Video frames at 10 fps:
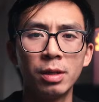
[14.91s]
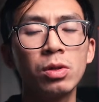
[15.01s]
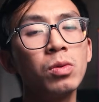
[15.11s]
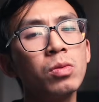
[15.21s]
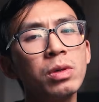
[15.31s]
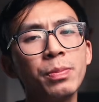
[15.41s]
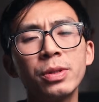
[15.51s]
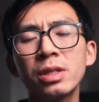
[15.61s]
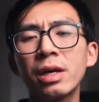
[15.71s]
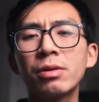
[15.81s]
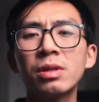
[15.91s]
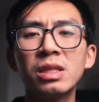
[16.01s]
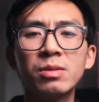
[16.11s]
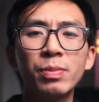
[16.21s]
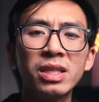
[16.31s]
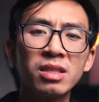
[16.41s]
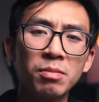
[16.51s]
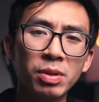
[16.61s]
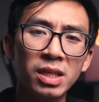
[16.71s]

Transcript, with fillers: So we put together these bits and